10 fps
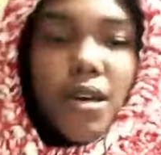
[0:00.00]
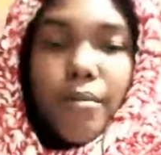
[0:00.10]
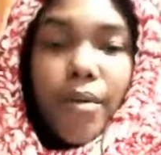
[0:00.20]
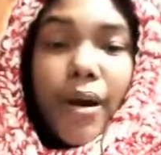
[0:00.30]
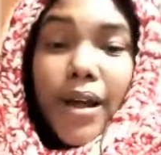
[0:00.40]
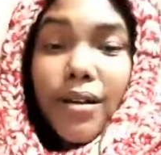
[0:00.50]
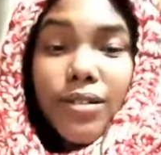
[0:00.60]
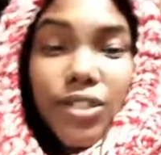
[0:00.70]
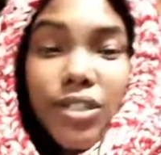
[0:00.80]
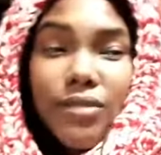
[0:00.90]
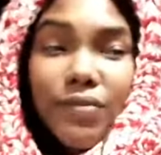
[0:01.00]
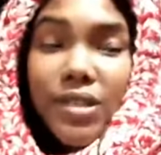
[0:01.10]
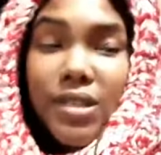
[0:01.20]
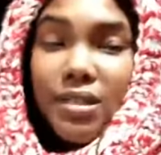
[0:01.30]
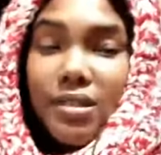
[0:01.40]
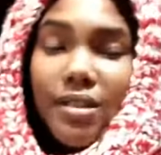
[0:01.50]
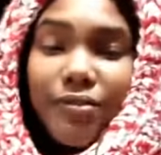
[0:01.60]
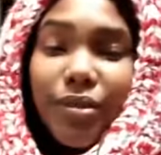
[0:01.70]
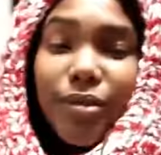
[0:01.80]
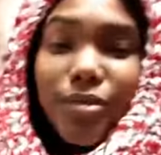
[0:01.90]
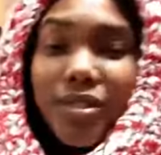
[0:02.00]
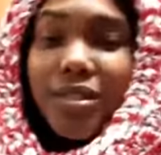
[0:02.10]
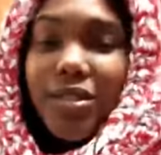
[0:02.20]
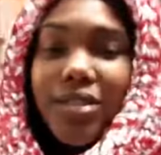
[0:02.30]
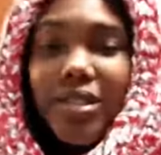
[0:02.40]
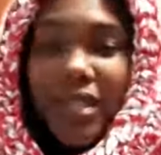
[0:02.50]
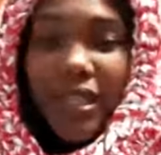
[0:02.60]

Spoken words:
Brown. She's a vegan influencer. She's